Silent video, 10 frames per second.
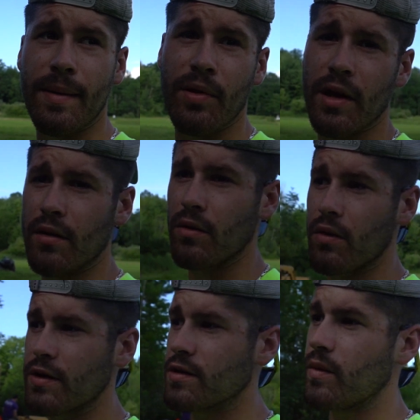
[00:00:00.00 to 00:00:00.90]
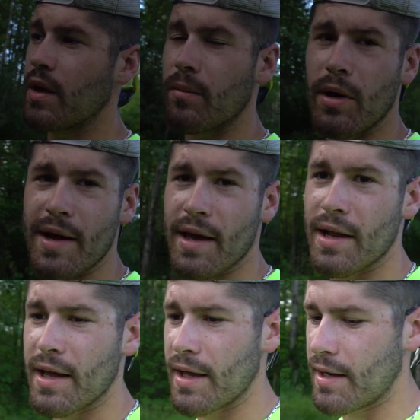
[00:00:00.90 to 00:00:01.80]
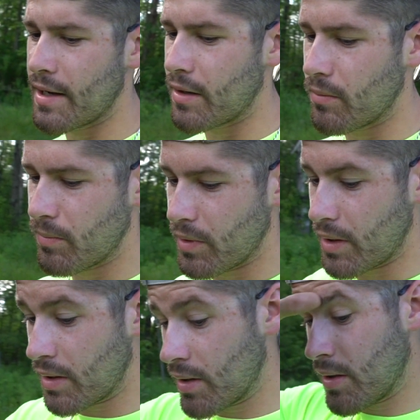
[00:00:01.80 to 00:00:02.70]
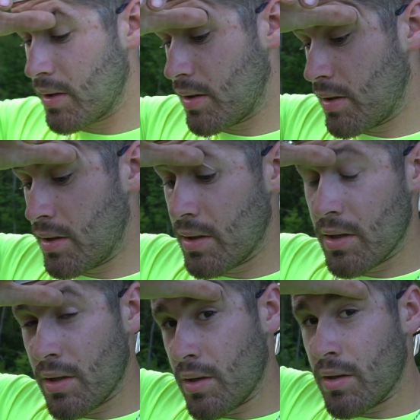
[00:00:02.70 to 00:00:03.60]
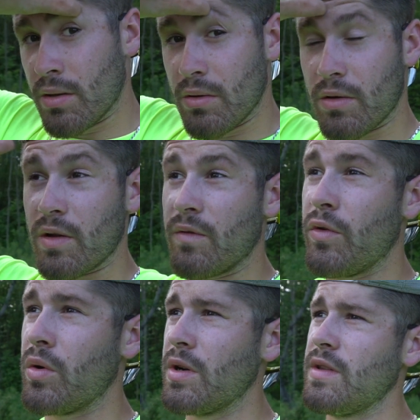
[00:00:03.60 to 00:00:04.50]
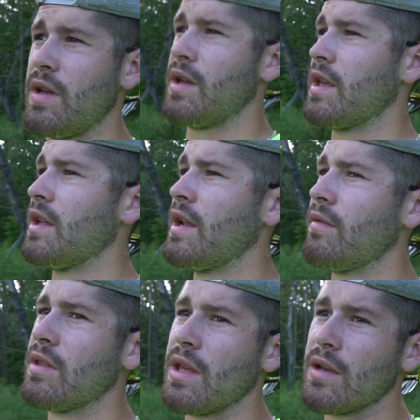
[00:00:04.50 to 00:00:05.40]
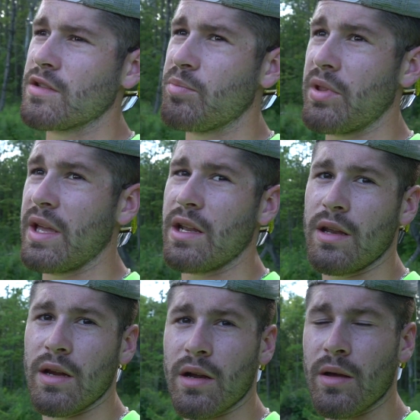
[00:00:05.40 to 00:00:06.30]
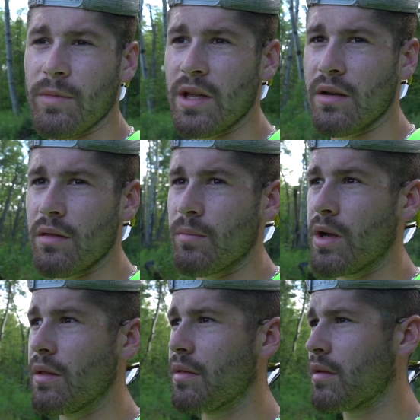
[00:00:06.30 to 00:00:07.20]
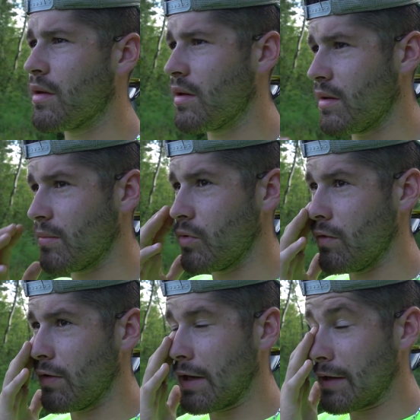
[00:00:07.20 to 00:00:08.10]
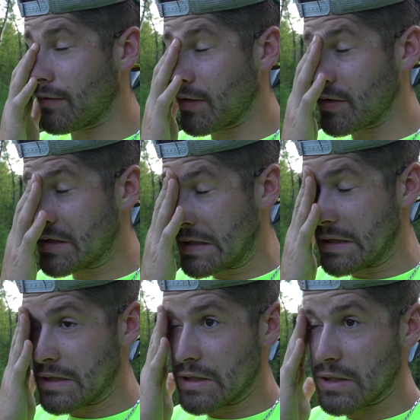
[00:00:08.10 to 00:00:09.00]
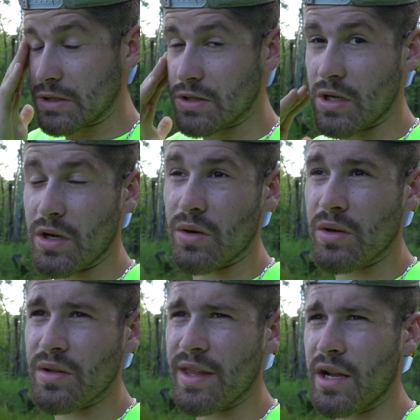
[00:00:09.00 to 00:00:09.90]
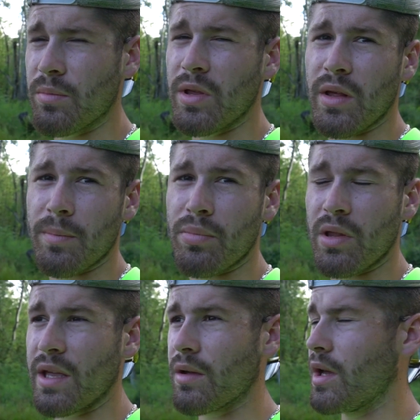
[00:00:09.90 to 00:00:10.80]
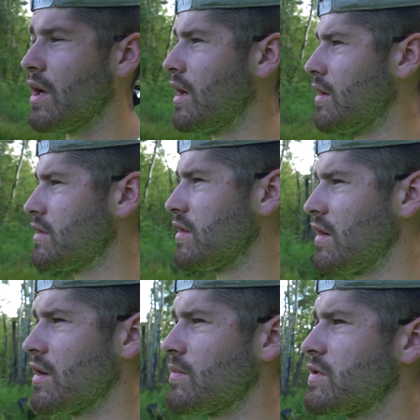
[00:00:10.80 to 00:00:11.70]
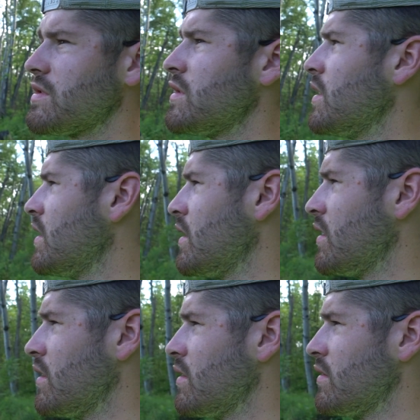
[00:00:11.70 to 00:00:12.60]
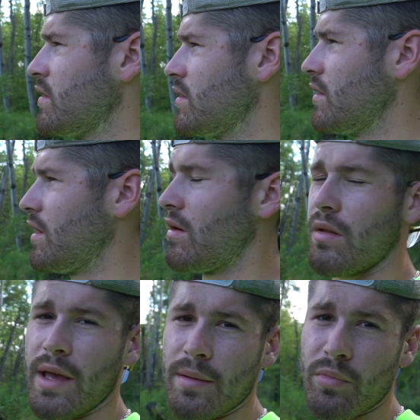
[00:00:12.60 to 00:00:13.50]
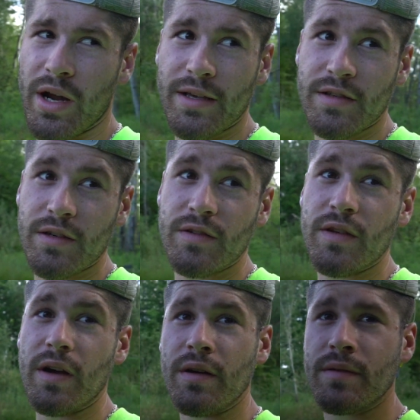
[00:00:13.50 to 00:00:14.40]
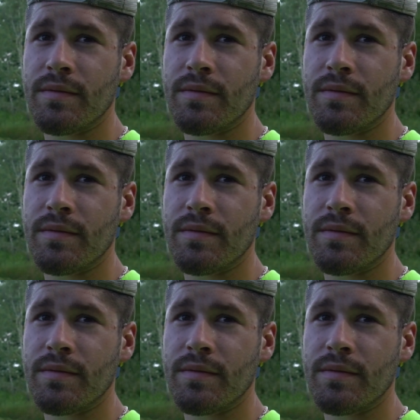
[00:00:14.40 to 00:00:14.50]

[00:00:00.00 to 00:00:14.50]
plan on doing the rest of the weekend, but I gotta head out. But looking forward to getting everything else planted here come the end of the month, moving into the season. So that'd be like turnips and all that in Nebraska. So